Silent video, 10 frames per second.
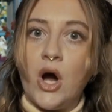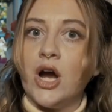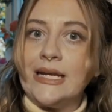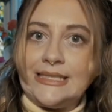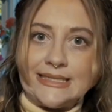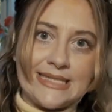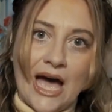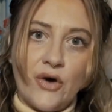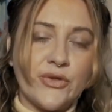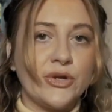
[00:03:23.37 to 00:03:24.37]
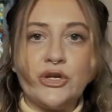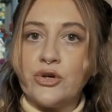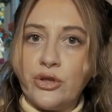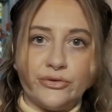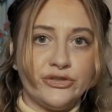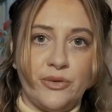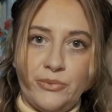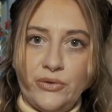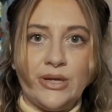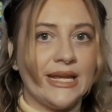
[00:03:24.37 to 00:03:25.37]
are in South or you're close to
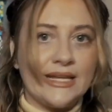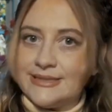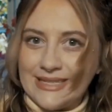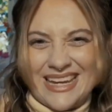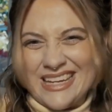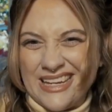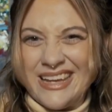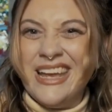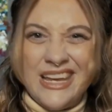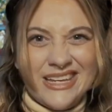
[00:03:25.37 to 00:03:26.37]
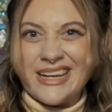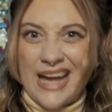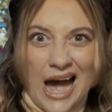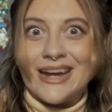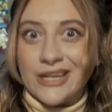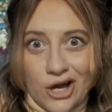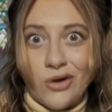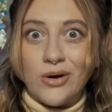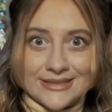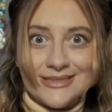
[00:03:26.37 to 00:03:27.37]
Munich, it's like you gotta
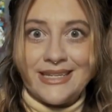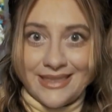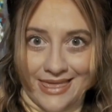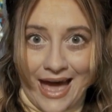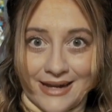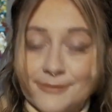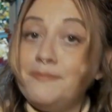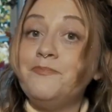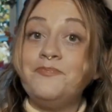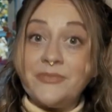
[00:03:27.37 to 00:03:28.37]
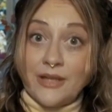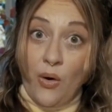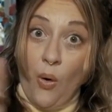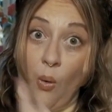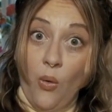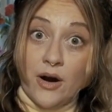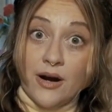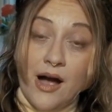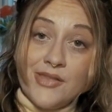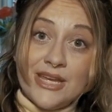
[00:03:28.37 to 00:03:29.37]
go and see that.
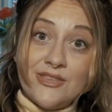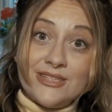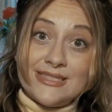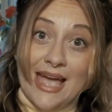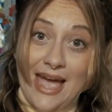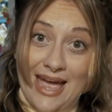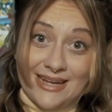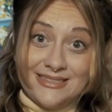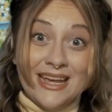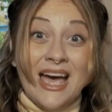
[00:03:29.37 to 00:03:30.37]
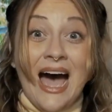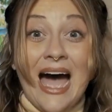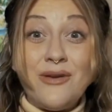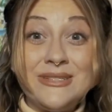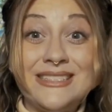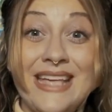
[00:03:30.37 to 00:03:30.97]
Or on the other hand, I would